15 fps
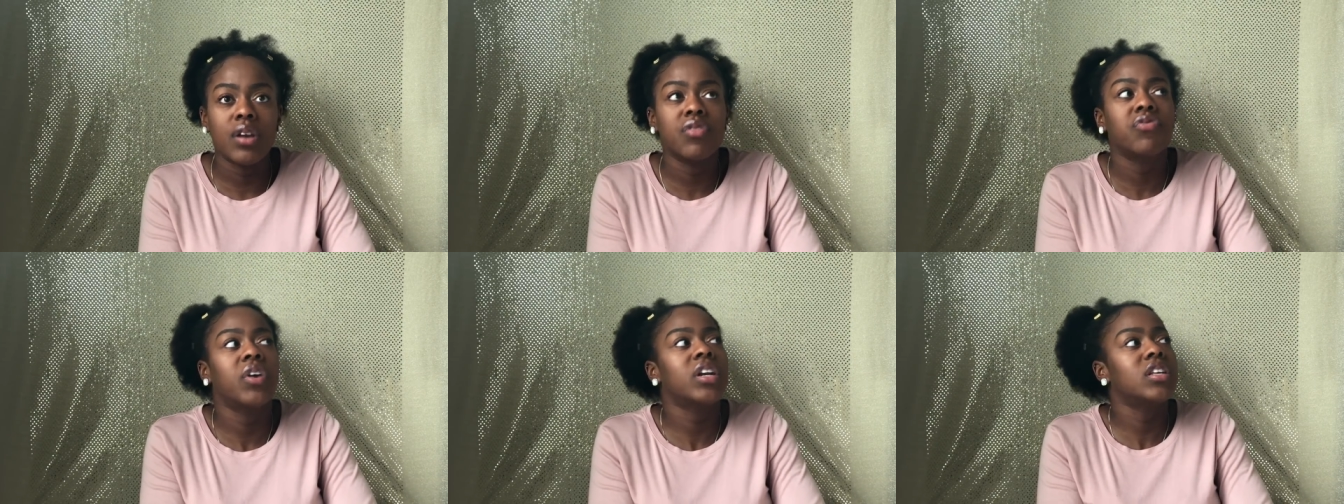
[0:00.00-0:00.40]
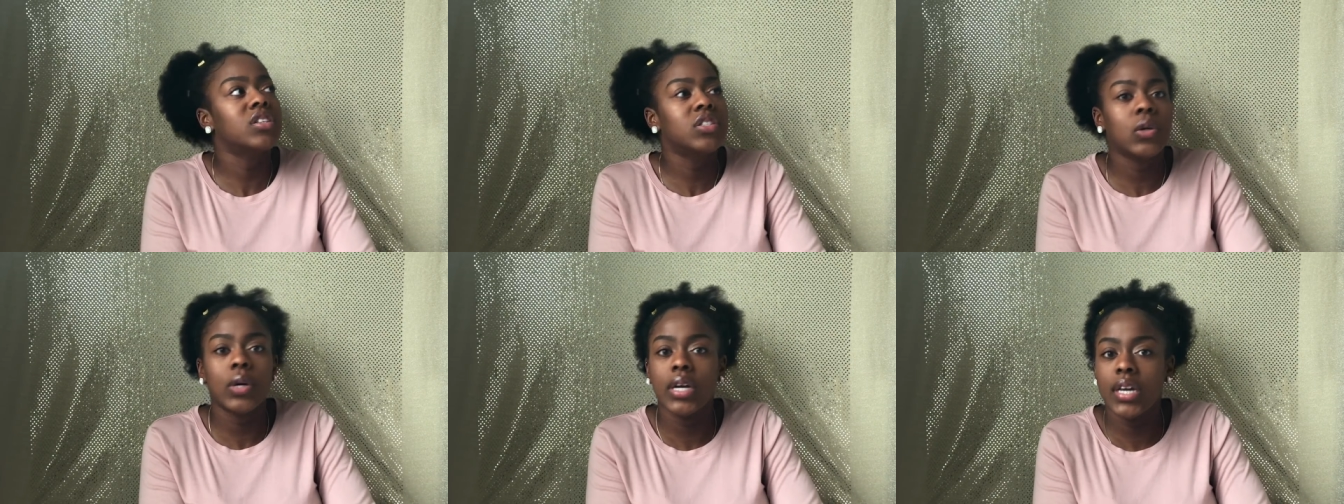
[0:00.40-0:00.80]
And funny
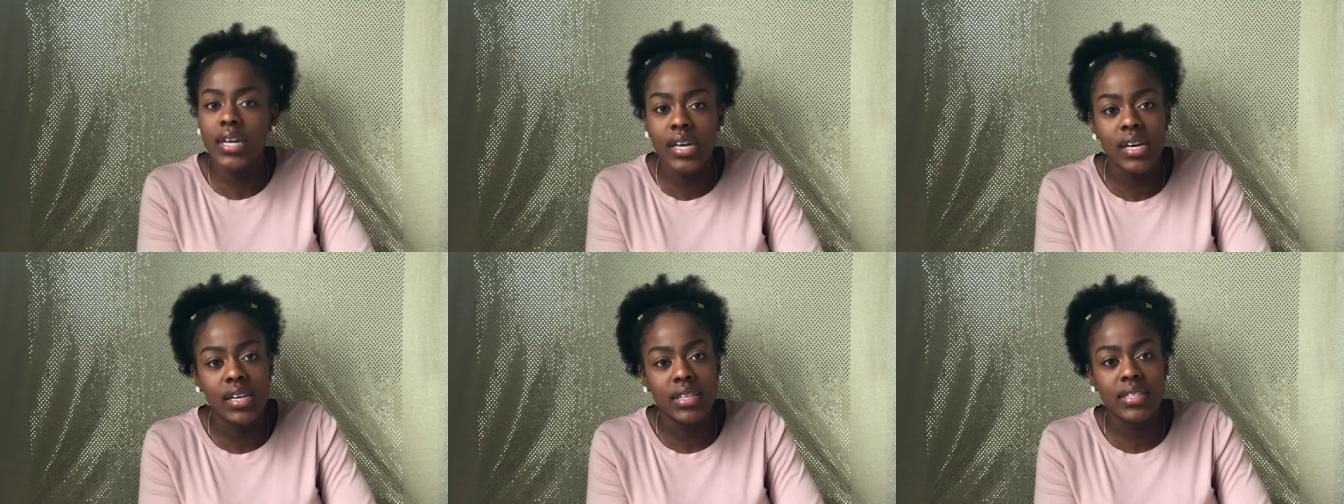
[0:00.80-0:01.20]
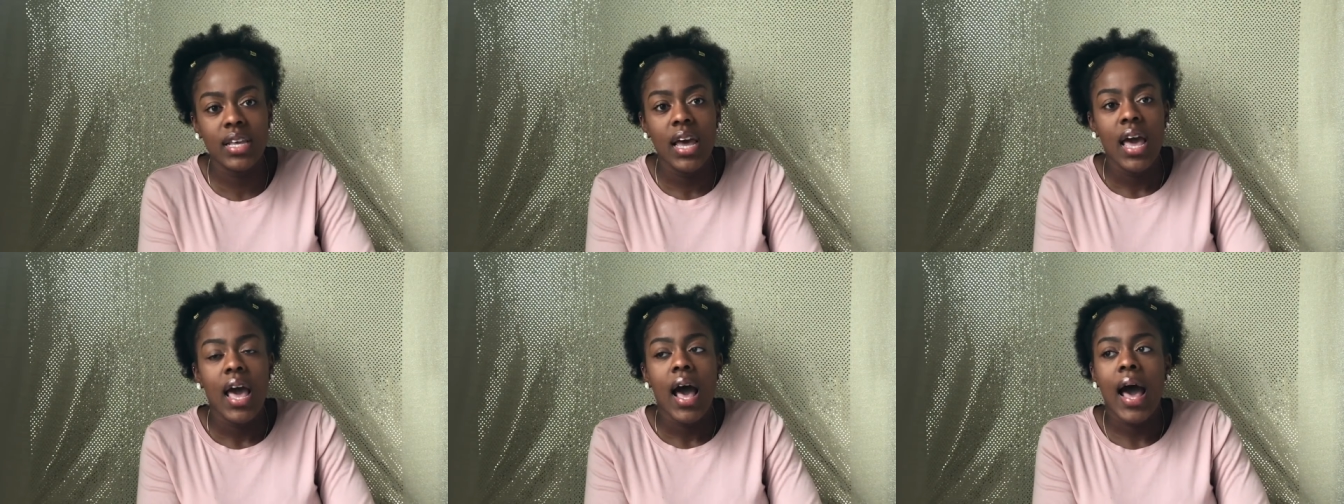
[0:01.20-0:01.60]
story is,
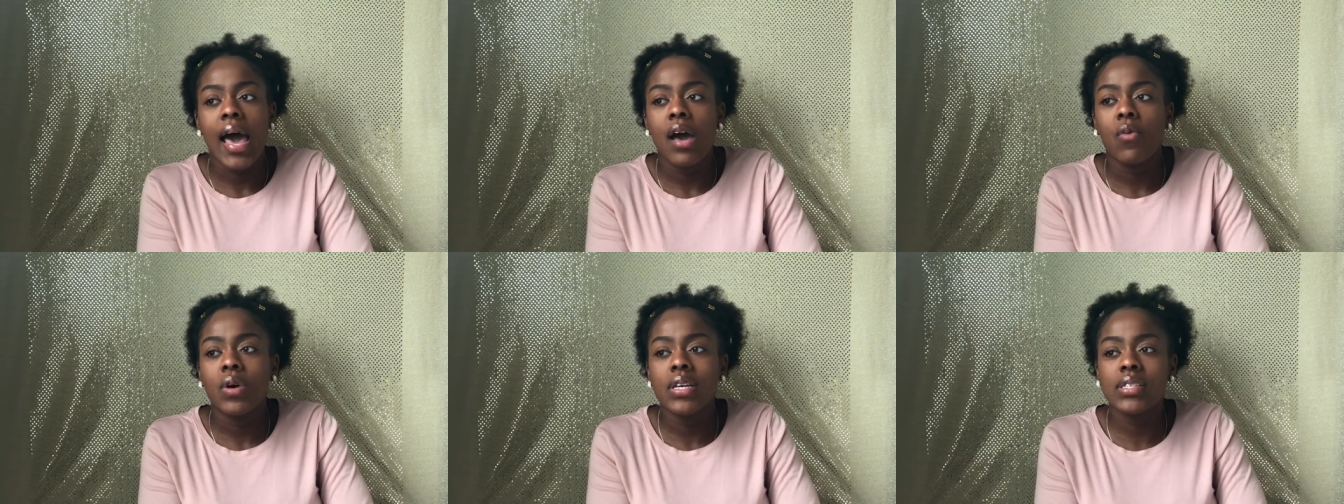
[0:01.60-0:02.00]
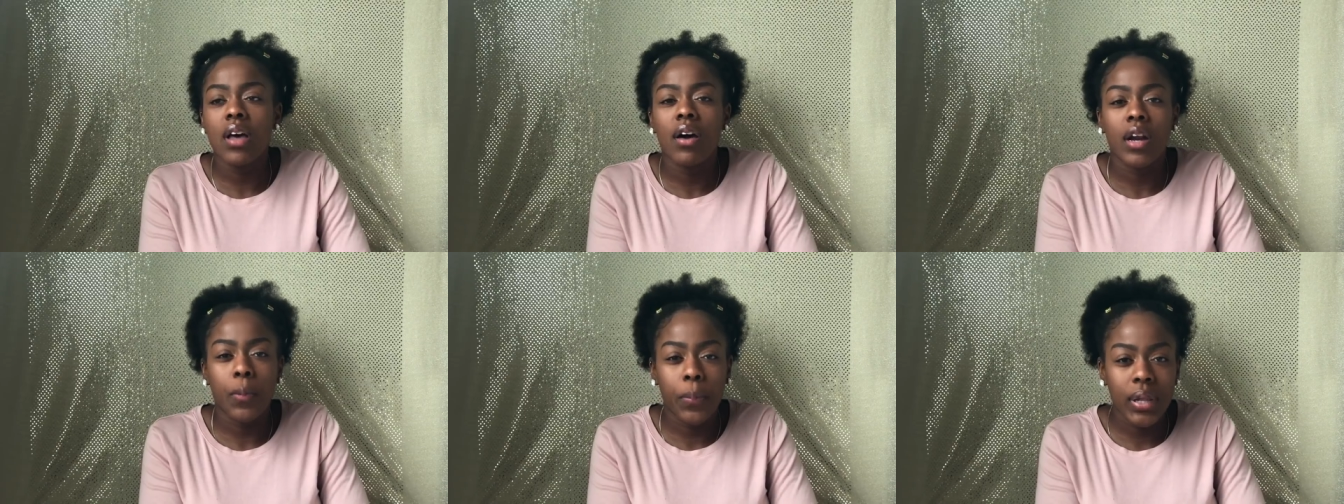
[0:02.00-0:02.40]
I was
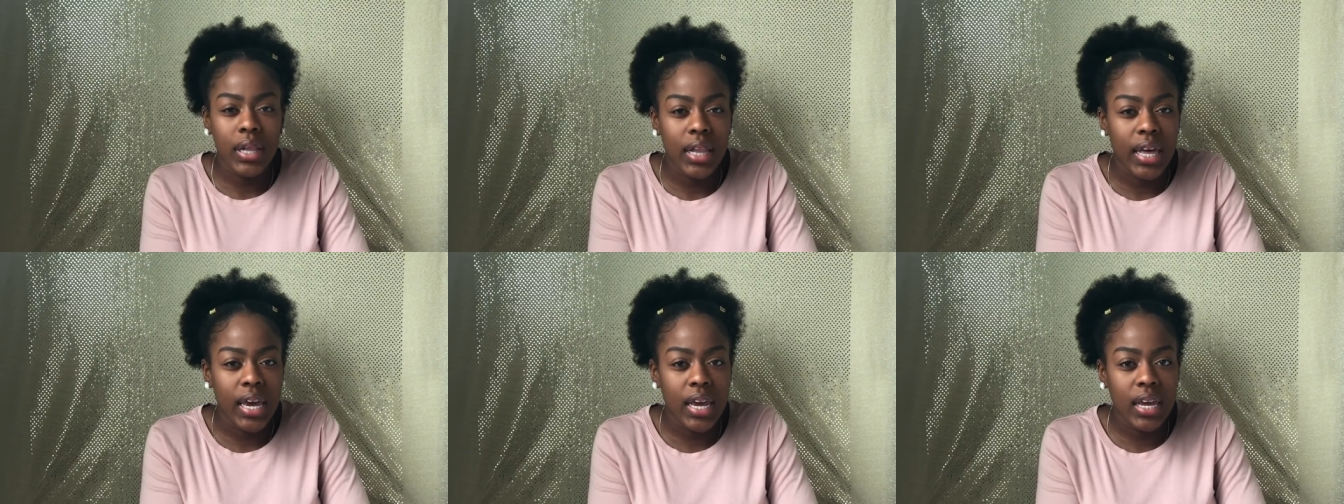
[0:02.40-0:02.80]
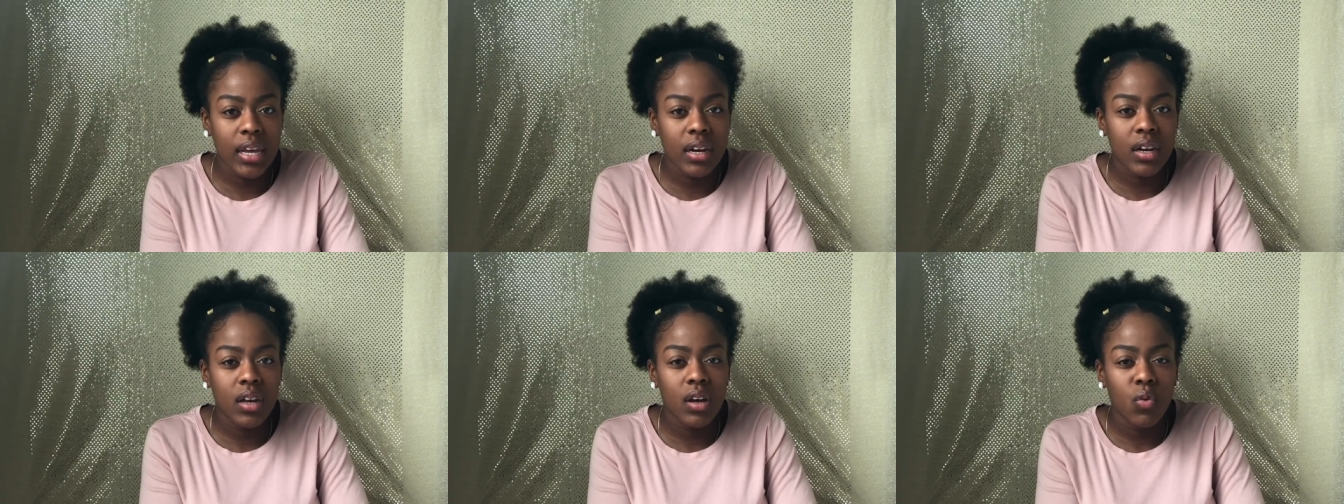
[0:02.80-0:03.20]
on a
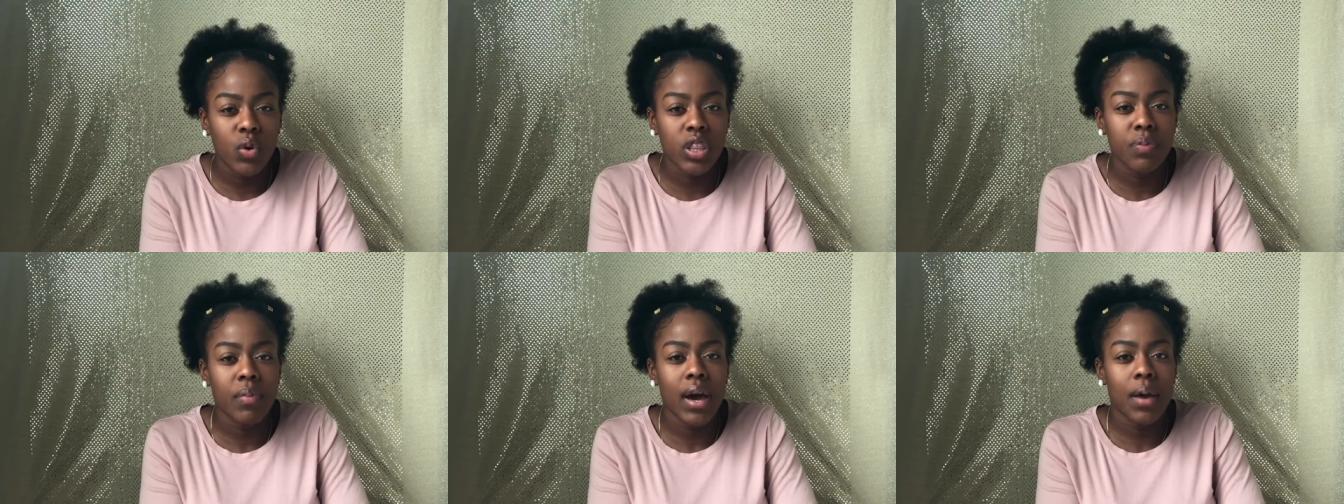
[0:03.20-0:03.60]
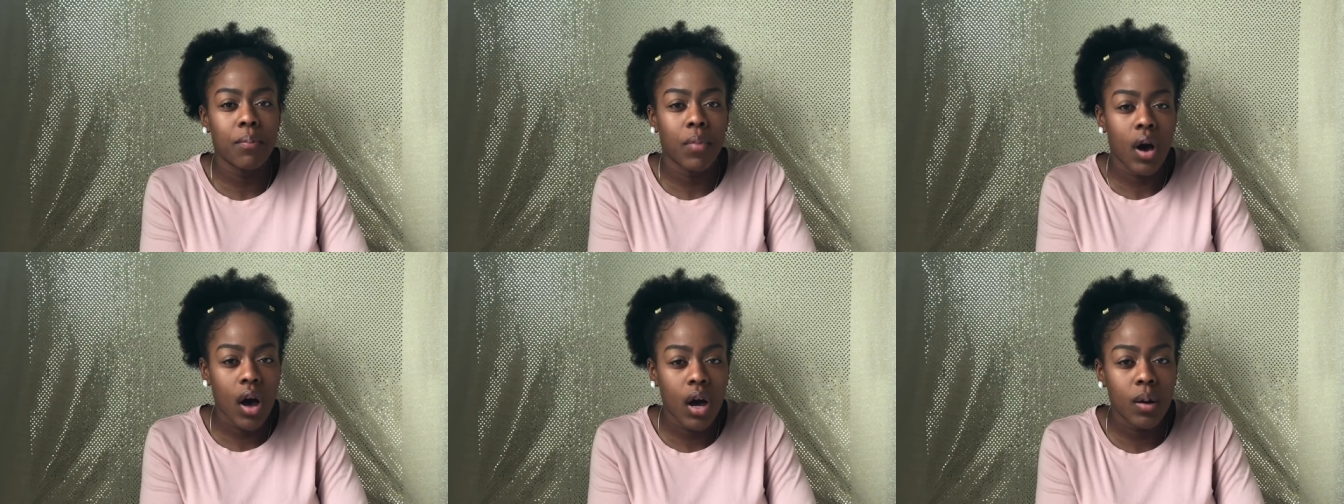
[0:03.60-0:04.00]
plane with my
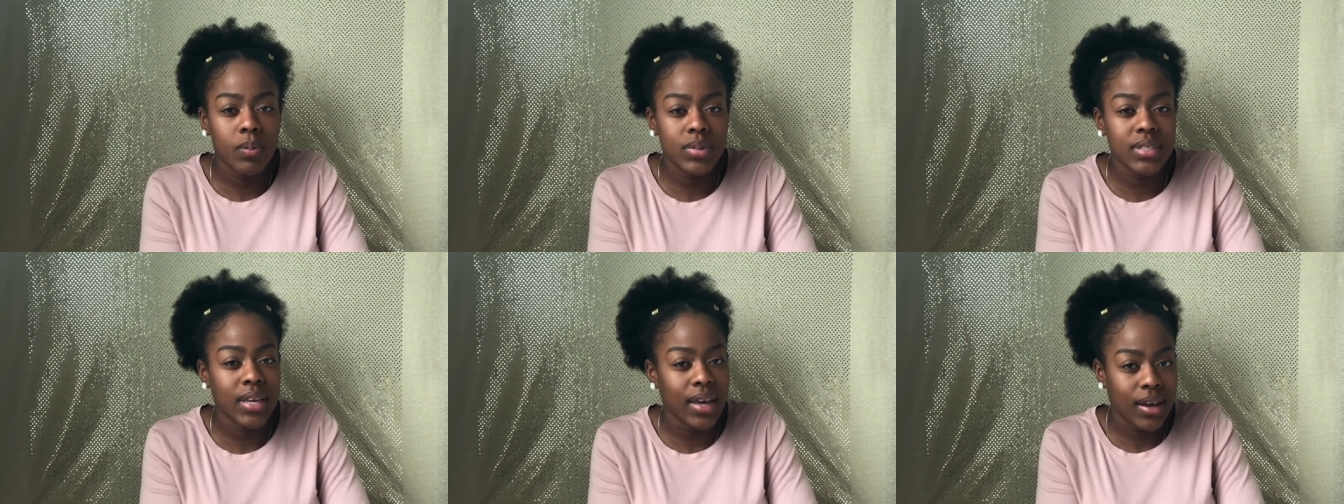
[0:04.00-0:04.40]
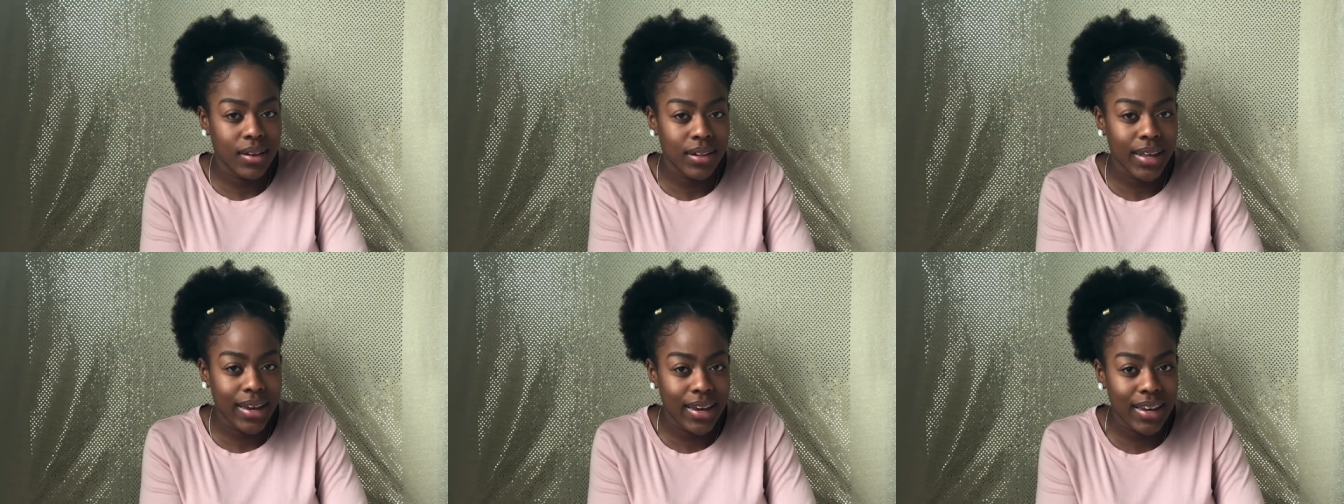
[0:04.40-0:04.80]
mom to
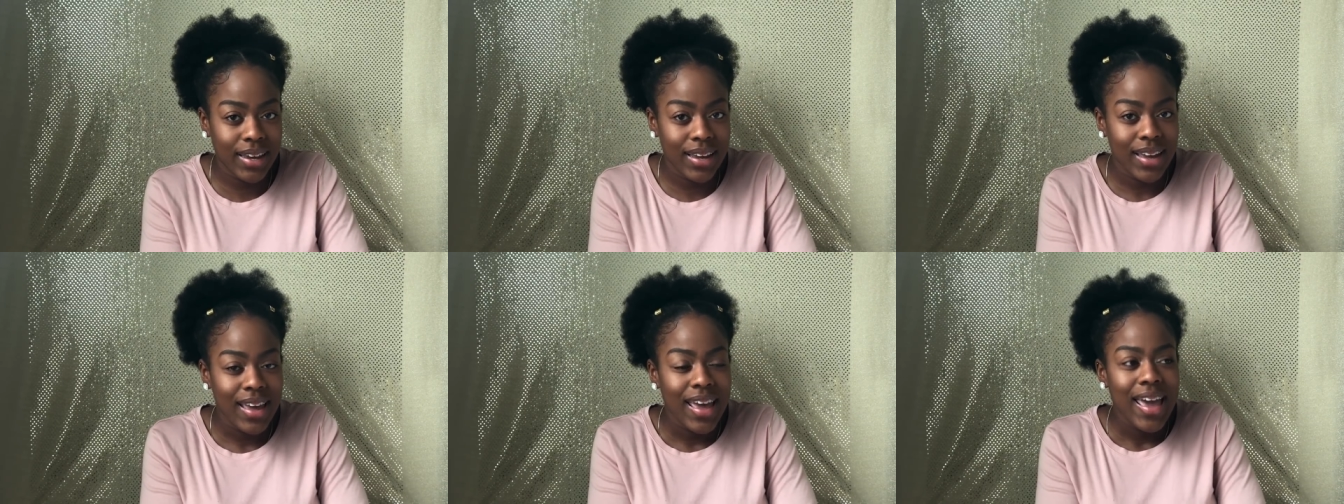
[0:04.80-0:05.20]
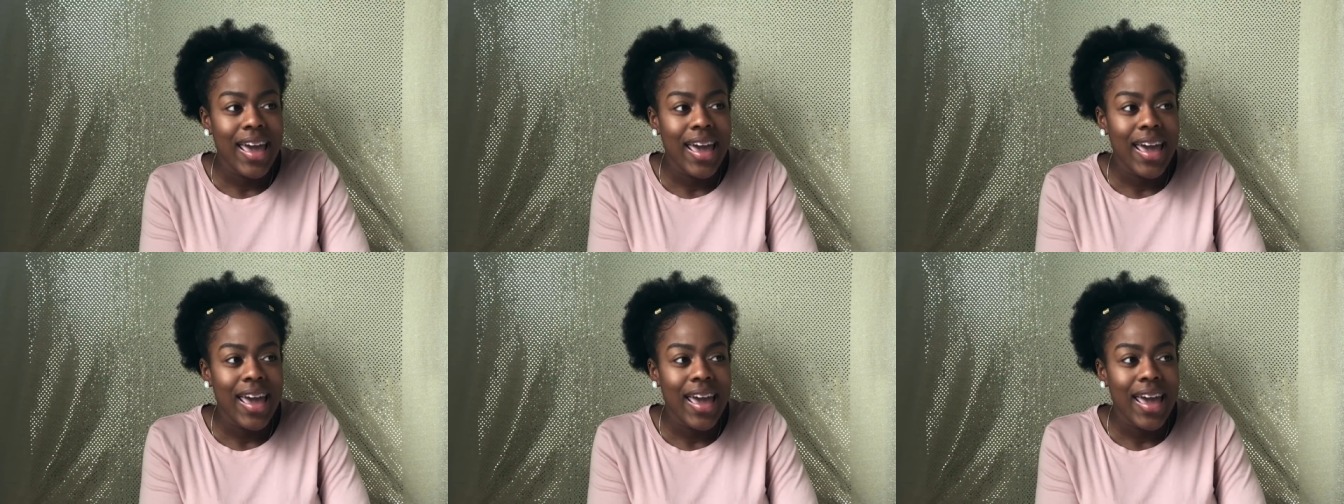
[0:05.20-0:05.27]
LA